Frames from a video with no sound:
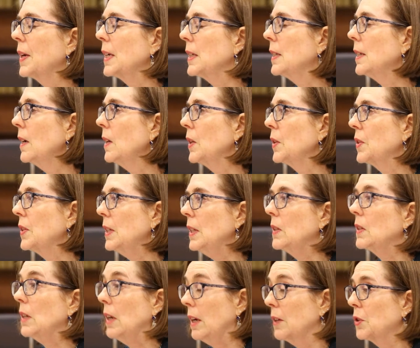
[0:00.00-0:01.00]
it's
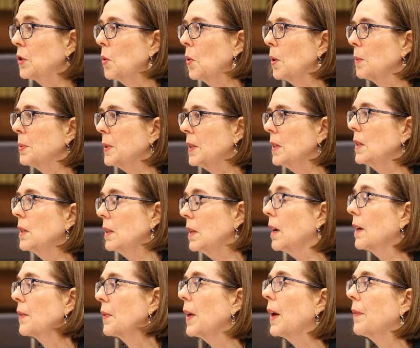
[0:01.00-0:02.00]
LLCs and S-Corps can
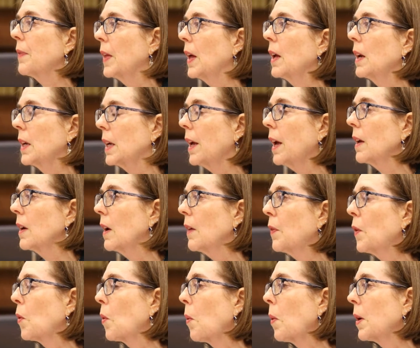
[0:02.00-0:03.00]
deduct that then again
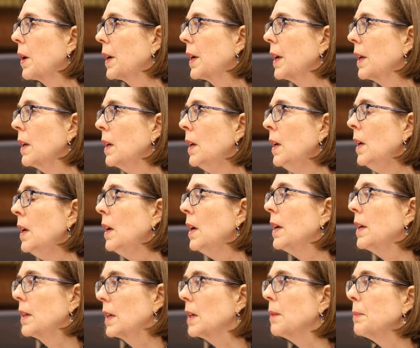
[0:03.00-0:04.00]
on their Oregon
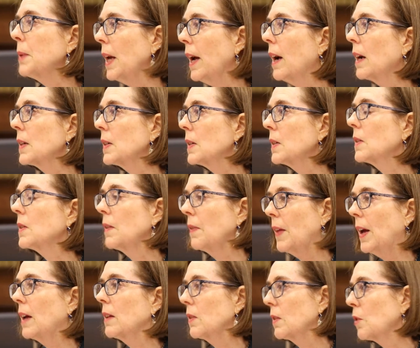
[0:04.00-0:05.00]
income taxes, and
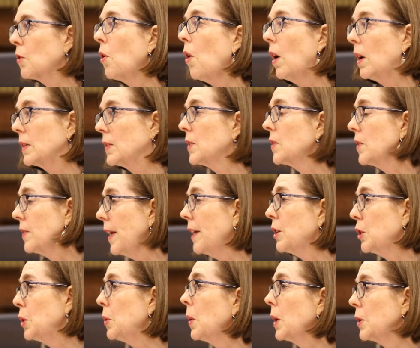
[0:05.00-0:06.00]
that causes
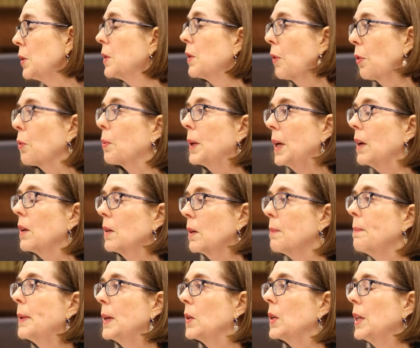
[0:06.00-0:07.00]
that $200 to
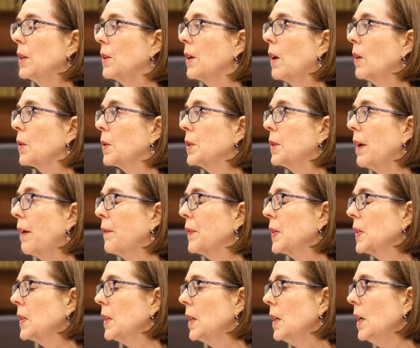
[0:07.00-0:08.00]
$300 million
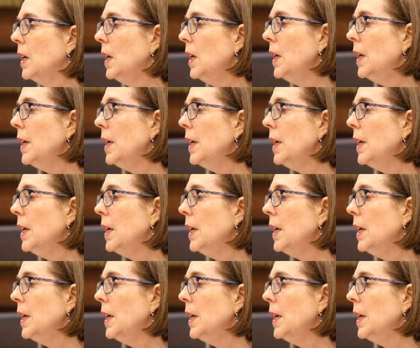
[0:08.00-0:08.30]
deficit.